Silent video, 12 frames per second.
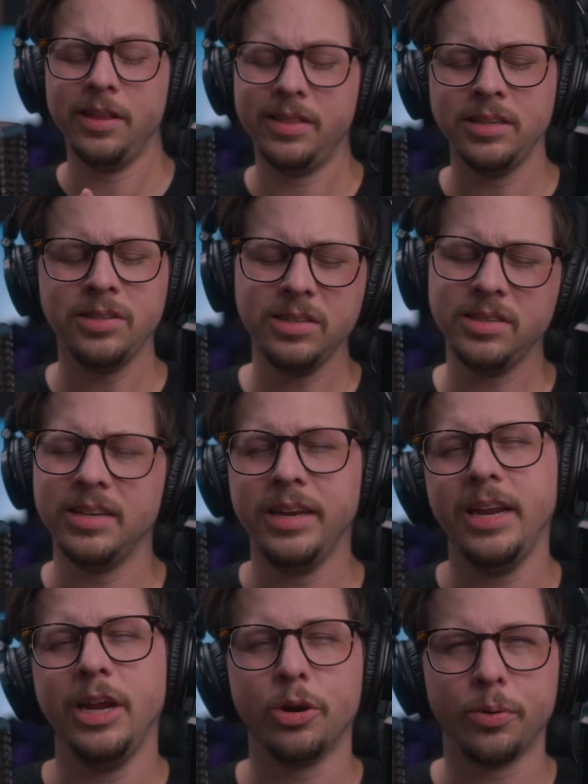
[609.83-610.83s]
This is
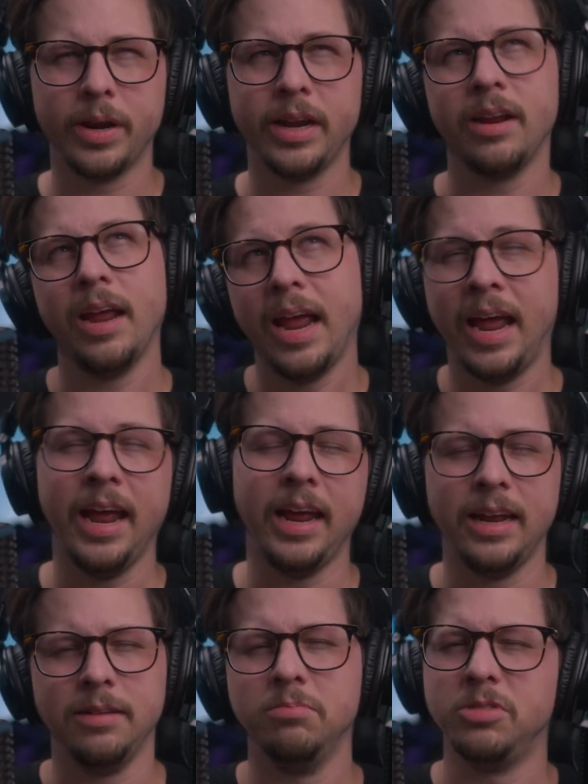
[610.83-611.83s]
nearing
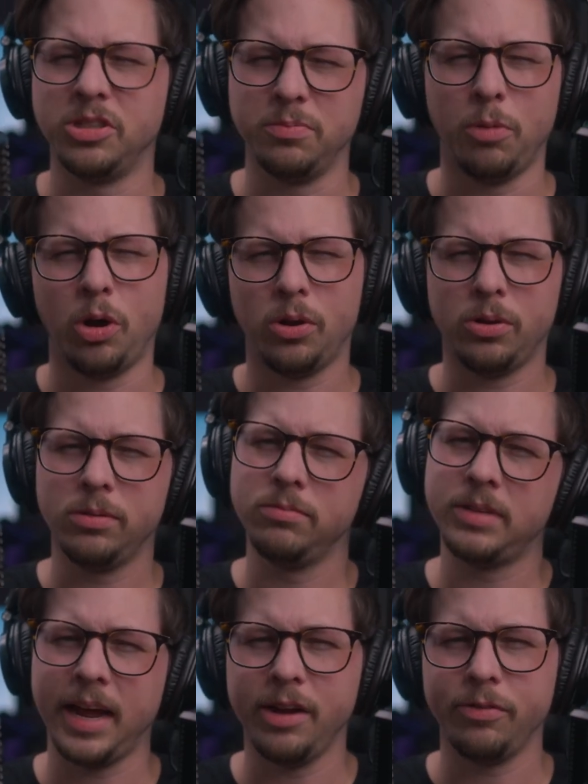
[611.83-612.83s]
a small
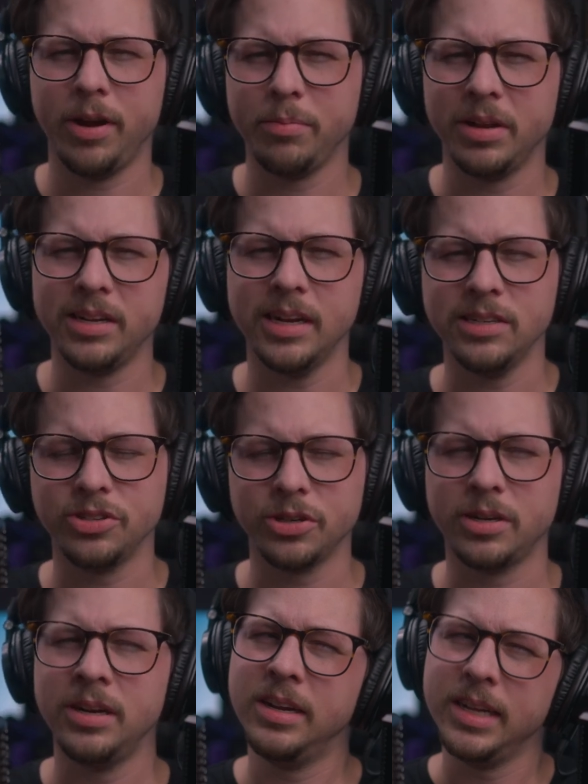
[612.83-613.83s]
diaphragm
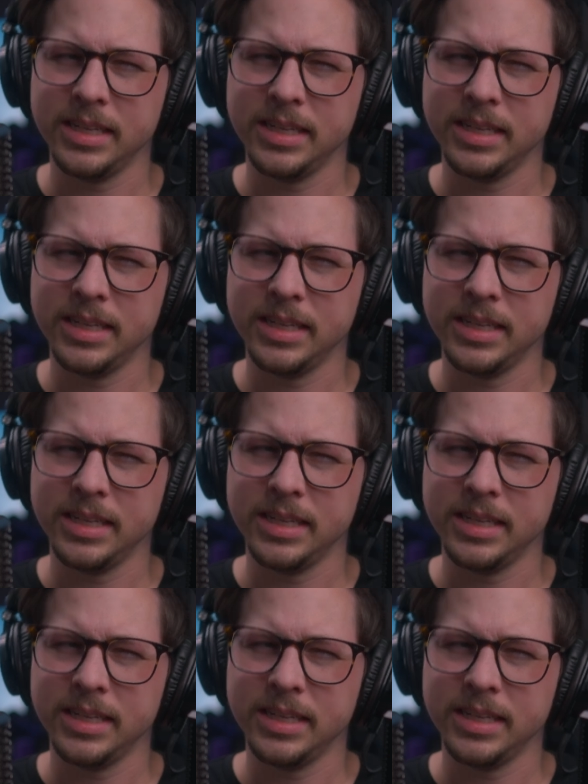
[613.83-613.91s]
condenser.